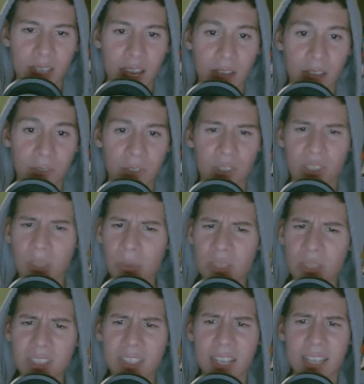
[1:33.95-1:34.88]
and for some
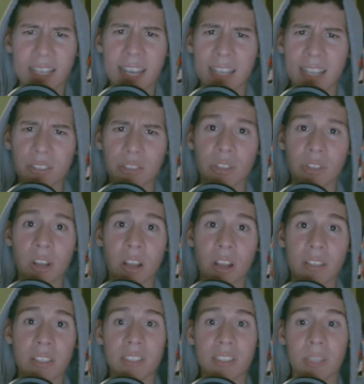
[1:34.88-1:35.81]
reason I can't turn
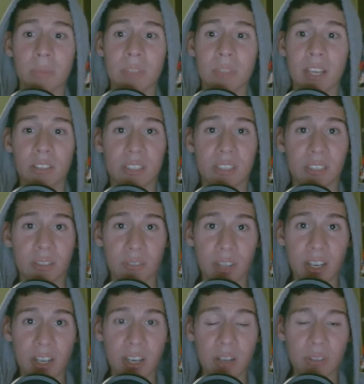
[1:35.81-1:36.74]
on the subtitles in the
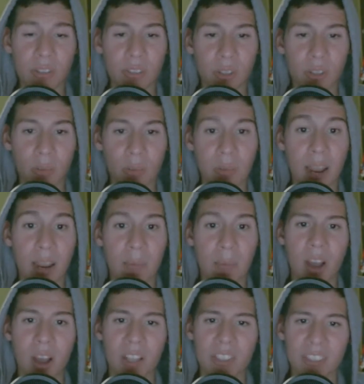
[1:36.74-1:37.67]
video, so my
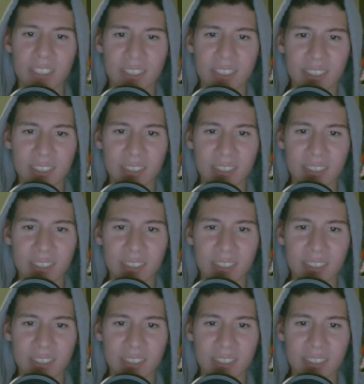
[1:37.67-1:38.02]
apologies.